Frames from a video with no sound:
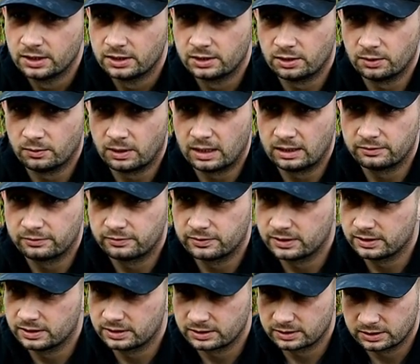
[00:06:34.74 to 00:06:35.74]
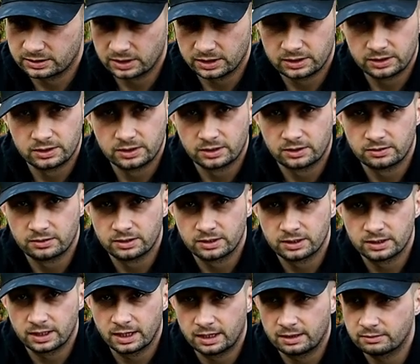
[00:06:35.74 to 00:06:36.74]
the wife is, you know,
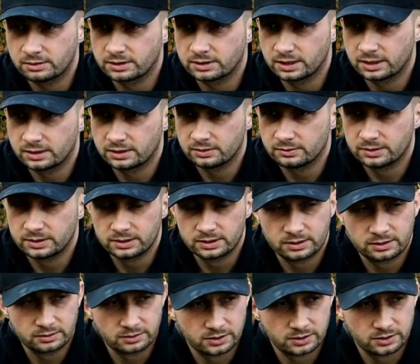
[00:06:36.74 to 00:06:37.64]
outside the window,